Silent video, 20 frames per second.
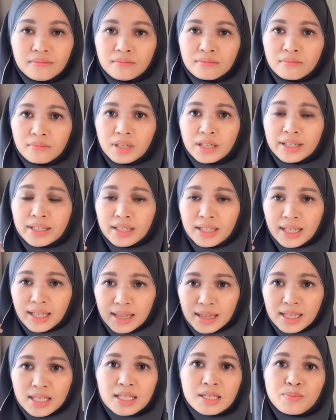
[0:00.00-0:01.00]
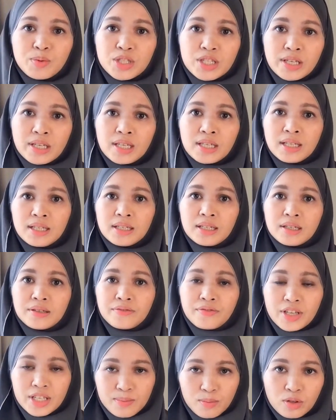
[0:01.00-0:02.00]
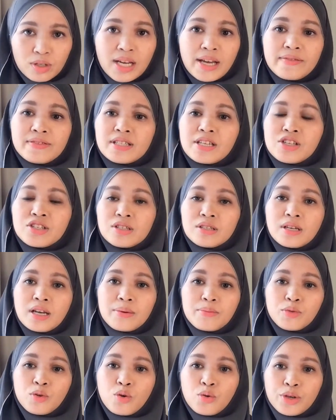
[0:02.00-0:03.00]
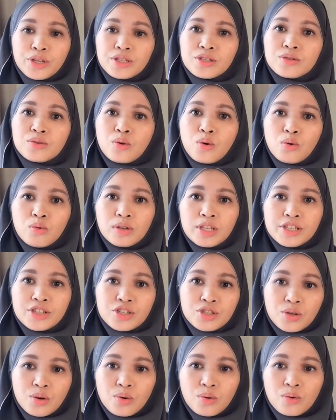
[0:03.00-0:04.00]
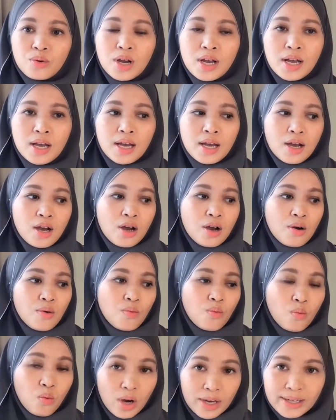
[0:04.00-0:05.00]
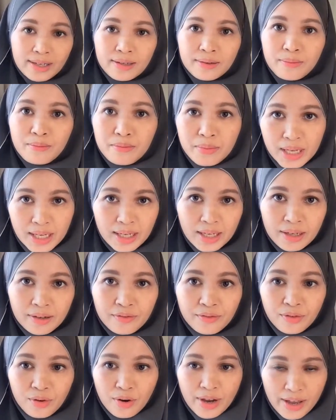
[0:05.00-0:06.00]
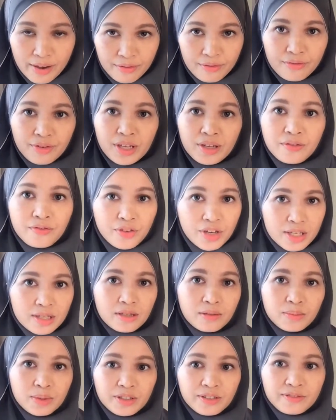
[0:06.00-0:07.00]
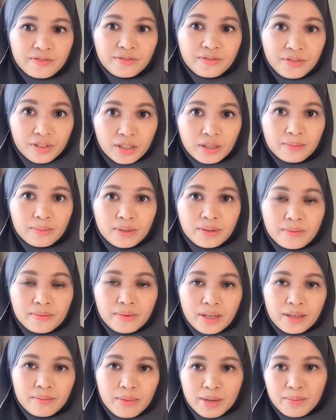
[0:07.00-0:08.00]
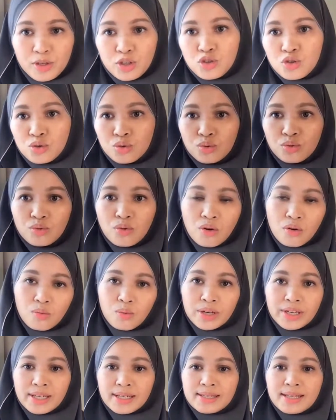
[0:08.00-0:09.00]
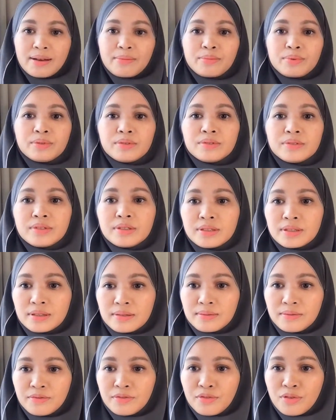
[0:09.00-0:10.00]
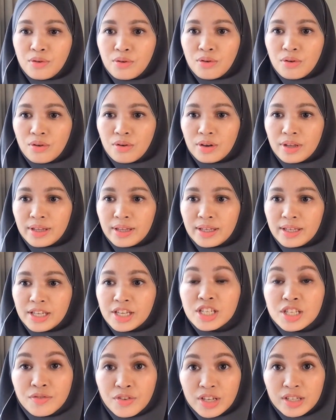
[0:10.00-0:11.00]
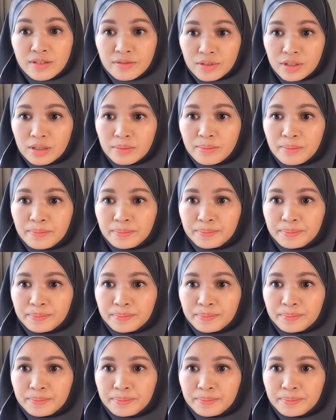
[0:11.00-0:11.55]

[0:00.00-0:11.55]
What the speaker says: But in this particular Facebook live session, I'm going to only show one meaning for every phrasal verb, and maybe two or one example for each phrasal verb.